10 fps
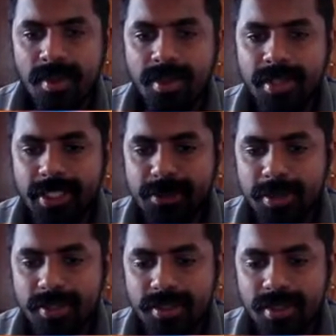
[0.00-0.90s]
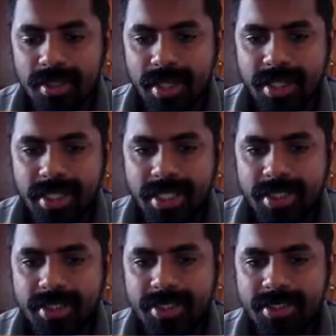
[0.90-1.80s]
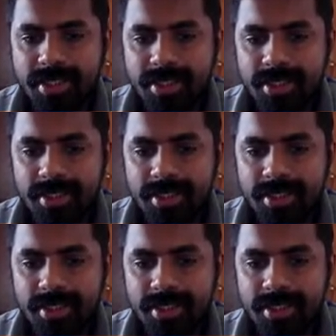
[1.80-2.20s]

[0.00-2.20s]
Next puzzle, knight d3 check.